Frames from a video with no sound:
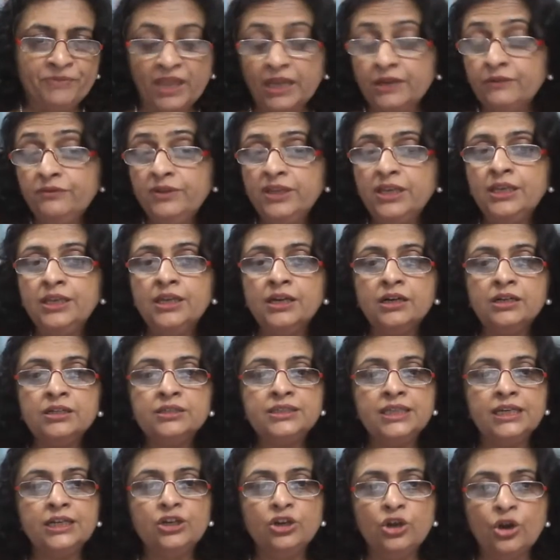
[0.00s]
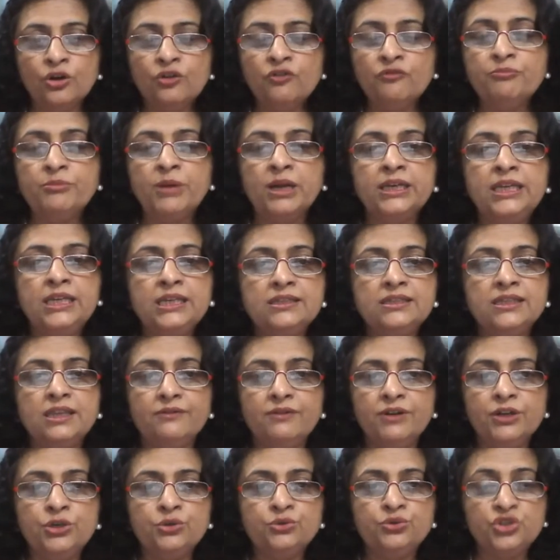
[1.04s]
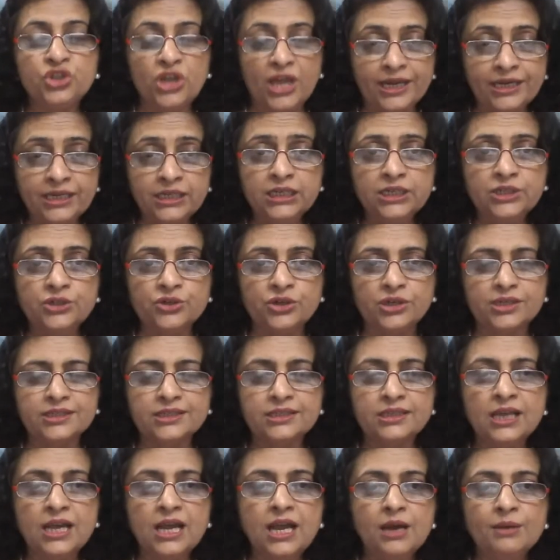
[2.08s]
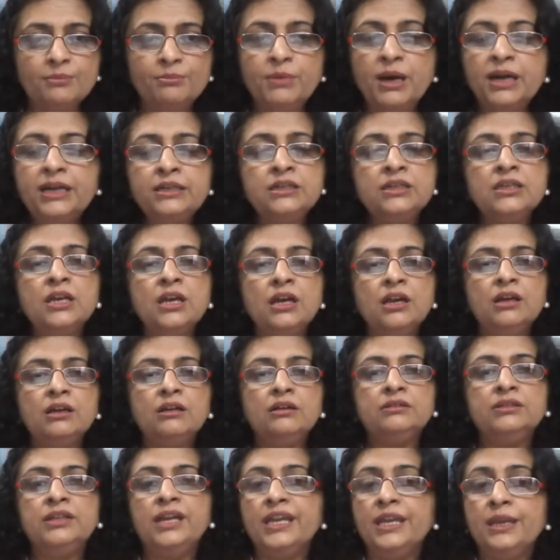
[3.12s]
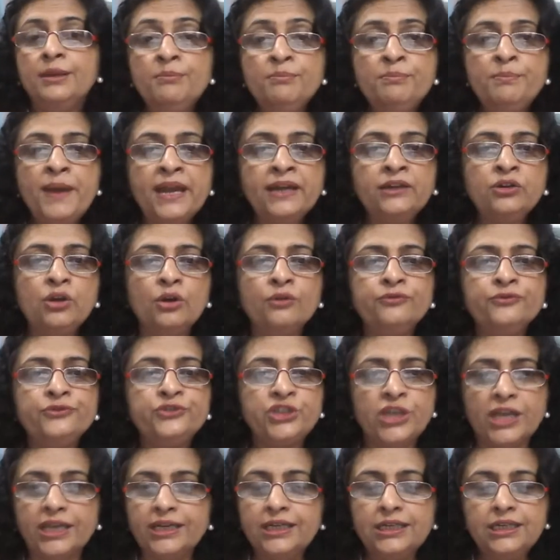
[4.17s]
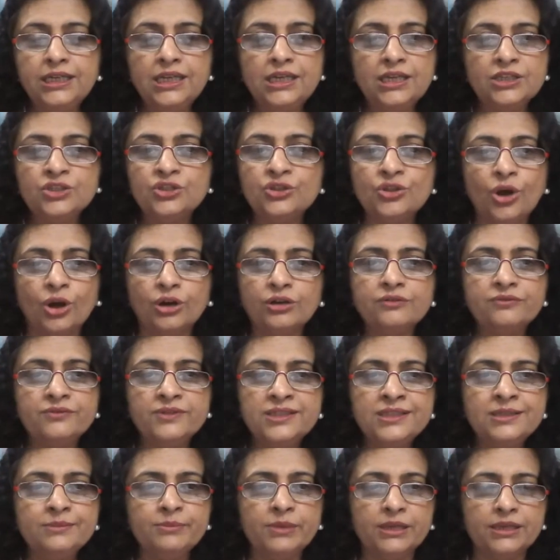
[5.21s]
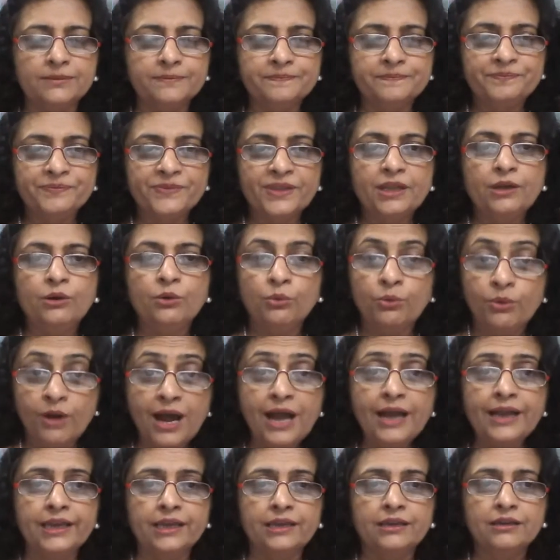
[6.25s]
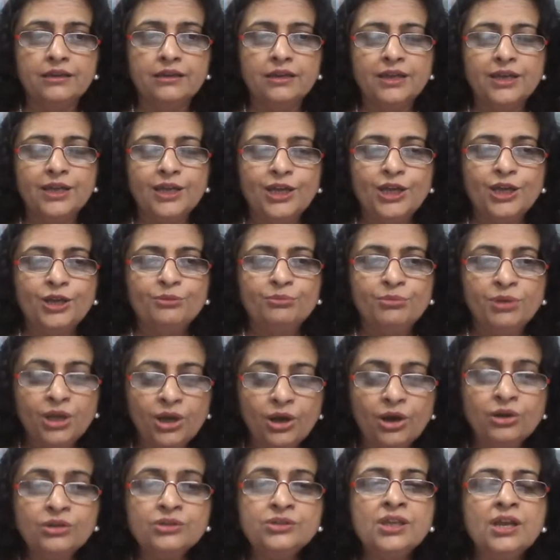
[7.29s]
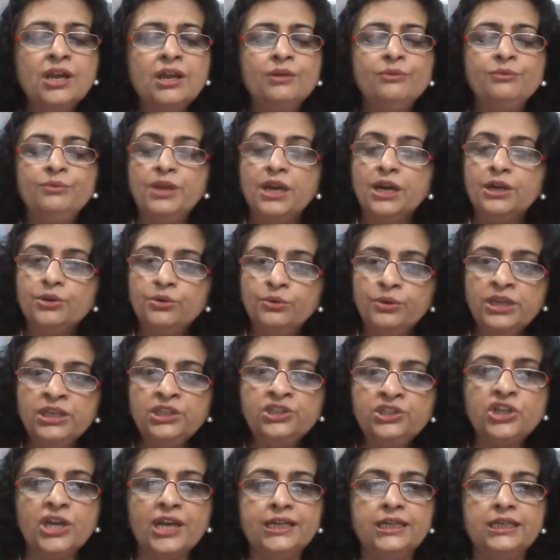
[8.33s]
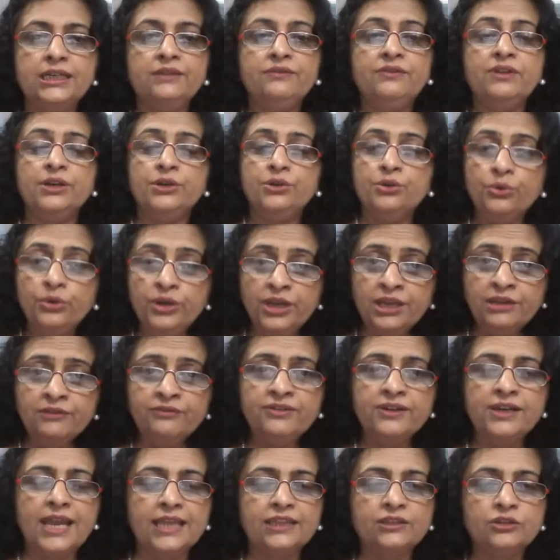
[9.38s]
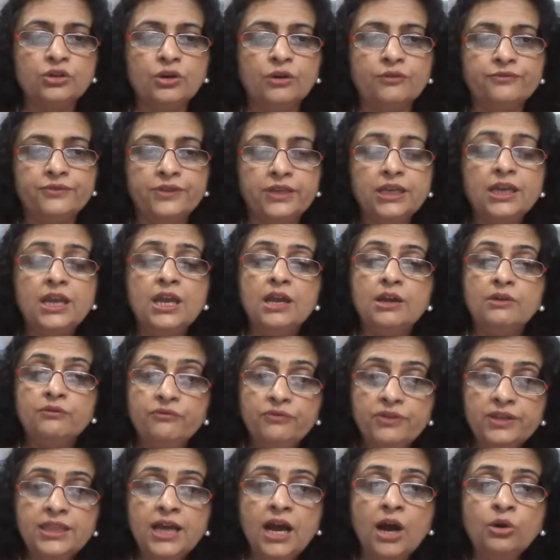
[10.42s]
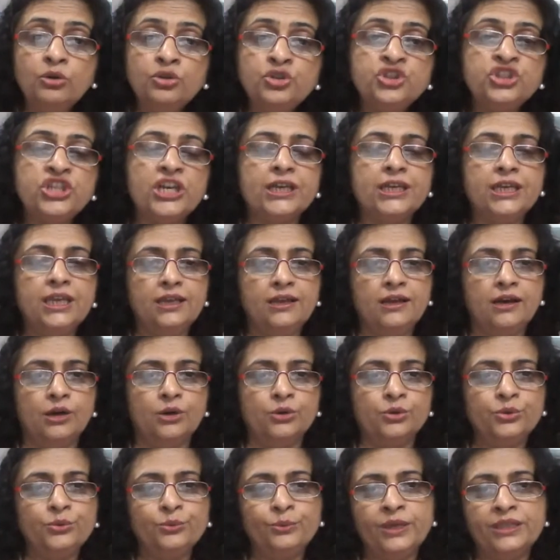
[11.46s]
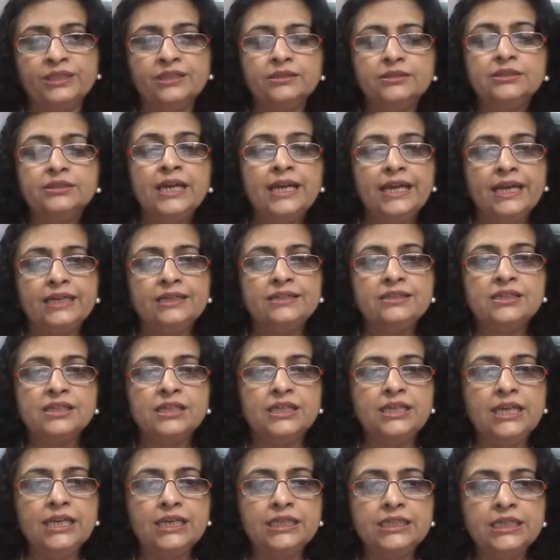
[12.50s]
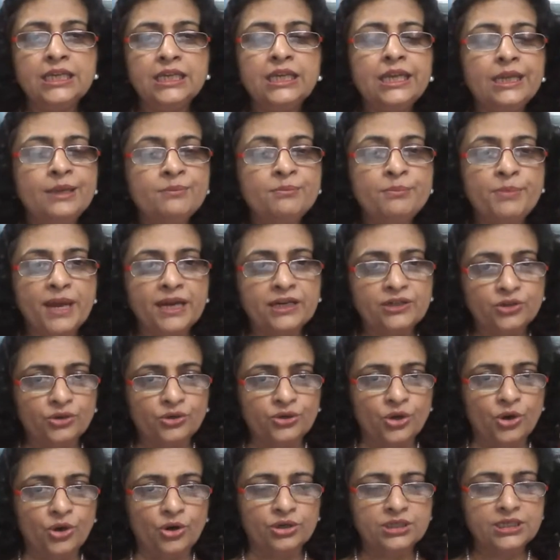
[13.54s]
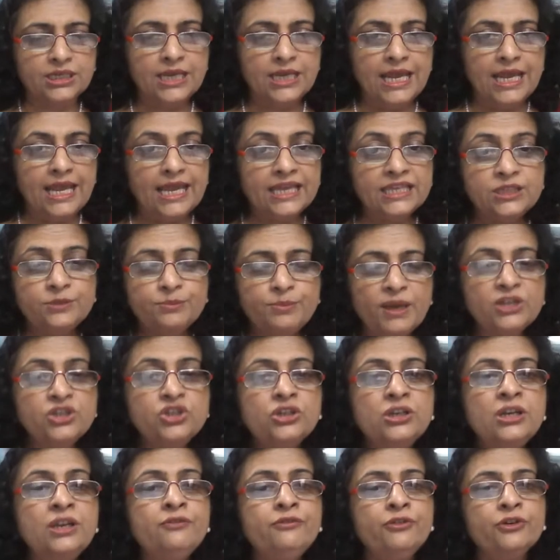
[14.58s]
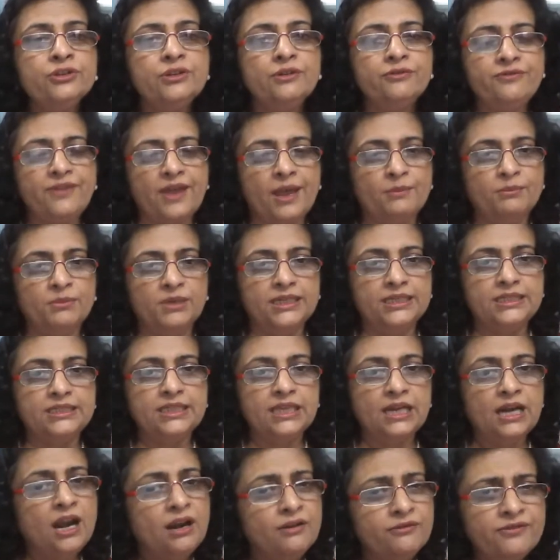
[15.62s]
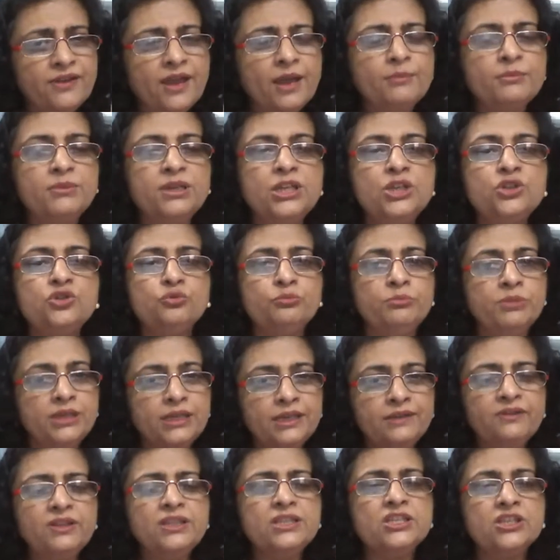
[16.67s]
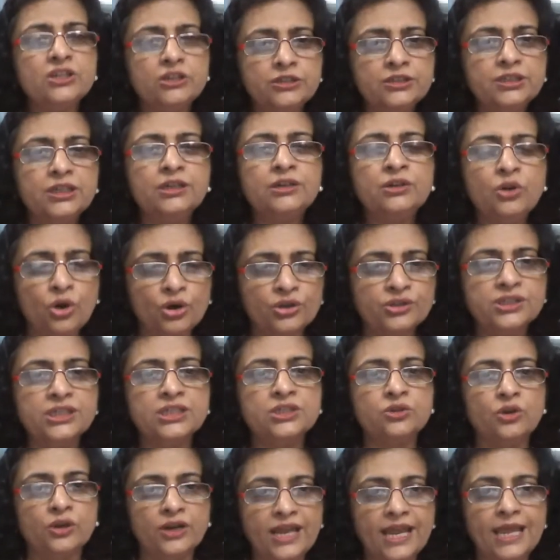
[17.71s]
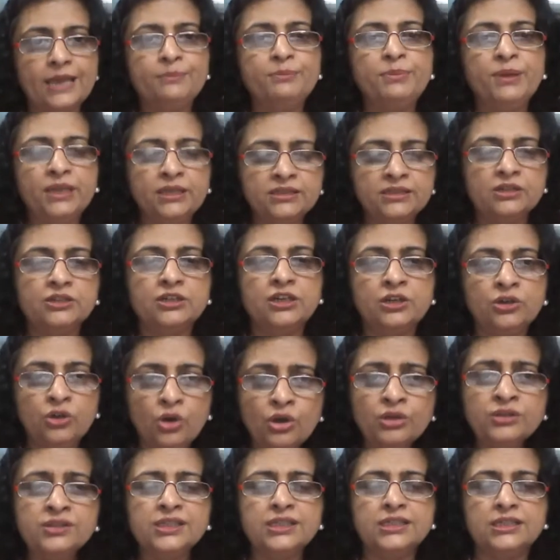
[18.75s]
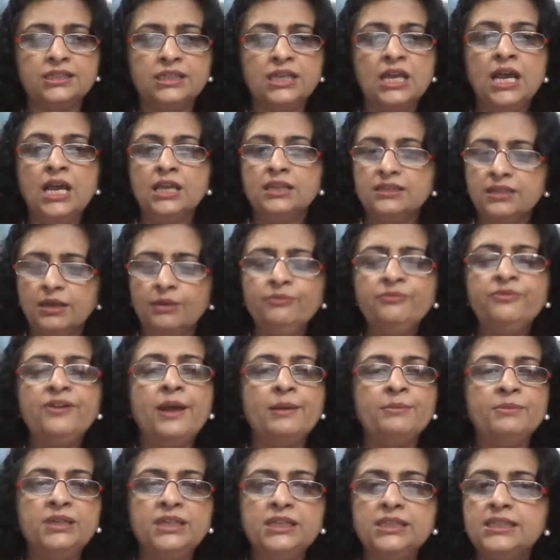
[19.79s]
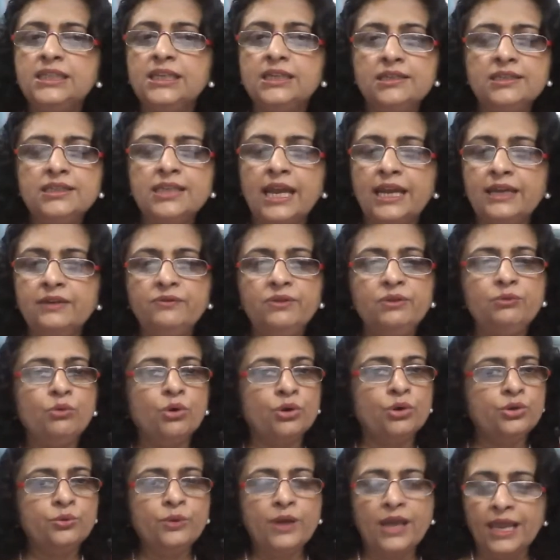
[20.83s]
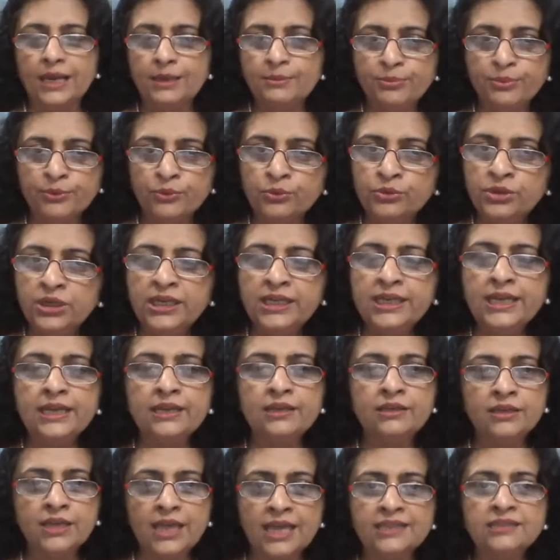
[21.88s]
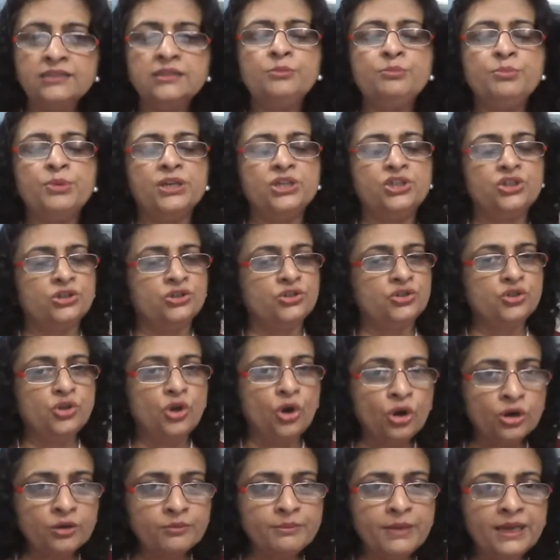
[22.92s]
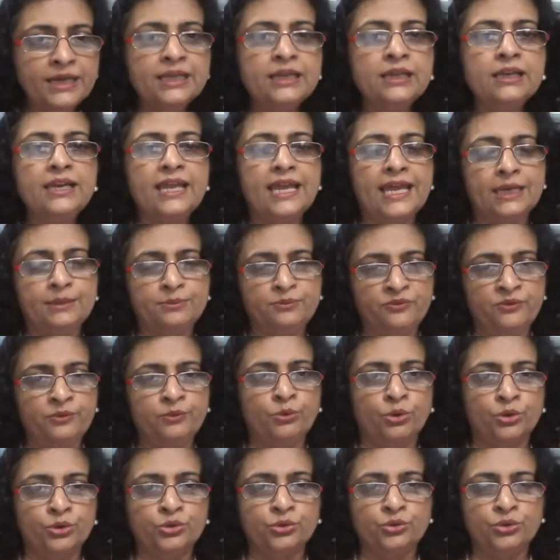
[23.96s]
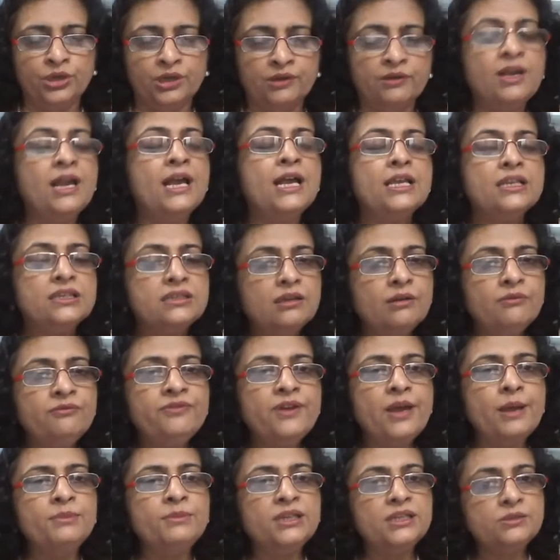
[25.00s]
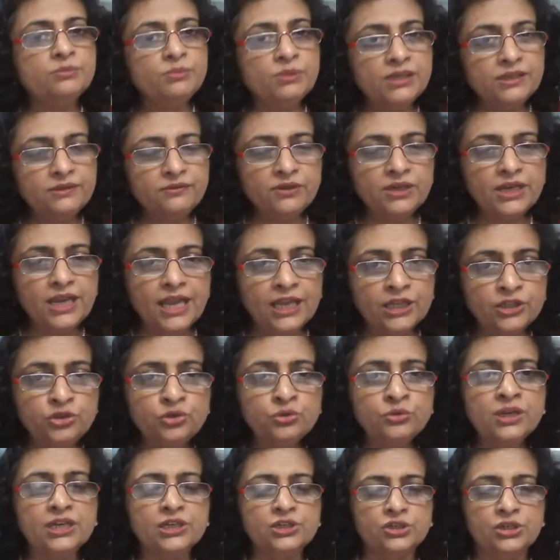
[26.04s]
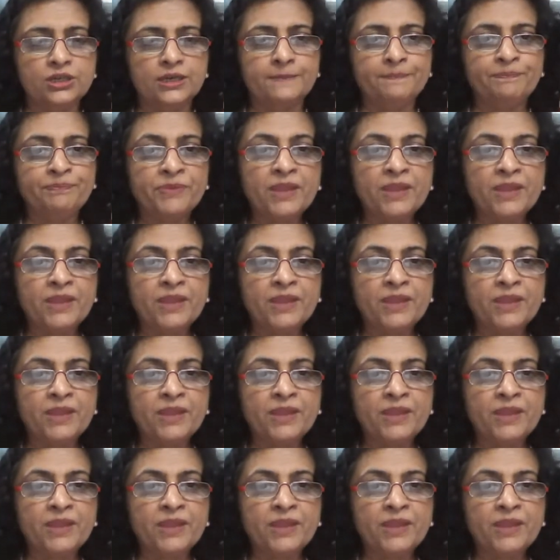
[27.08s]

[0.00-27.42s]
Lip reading: And we hear that a lot of money is given to charity trusts, but the impact of charity is not visible. Why? Because we are doing charity, we are doing philanthropy without checking out whether it's creating impact or not. And especially for the families, there are families who believe in certain causes or helping certain causes. Some families, they decide we want to help only cancer patients or medical help we want to give. Some families believe in education.